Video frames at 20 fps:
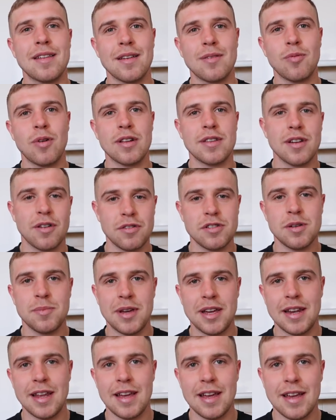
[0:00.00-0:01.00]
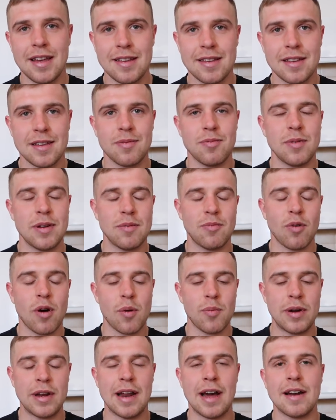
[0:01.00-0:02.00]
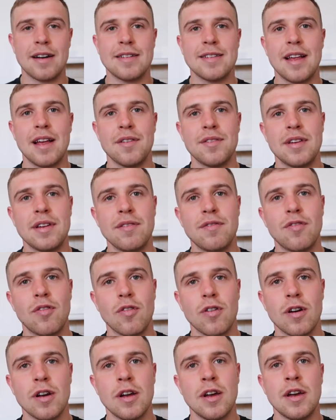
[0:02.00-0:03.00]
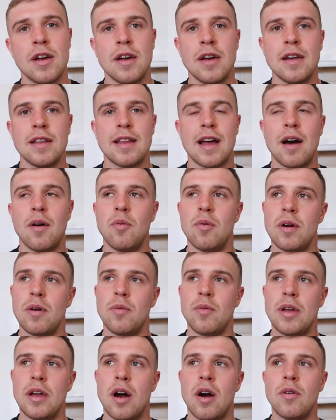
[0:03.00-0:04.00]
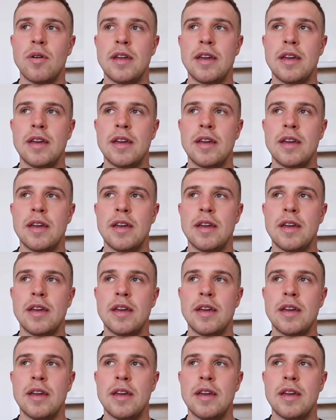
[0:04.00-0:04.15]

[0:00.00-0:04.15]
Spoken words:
That's what social media is. It's what we let ourselves in for. That we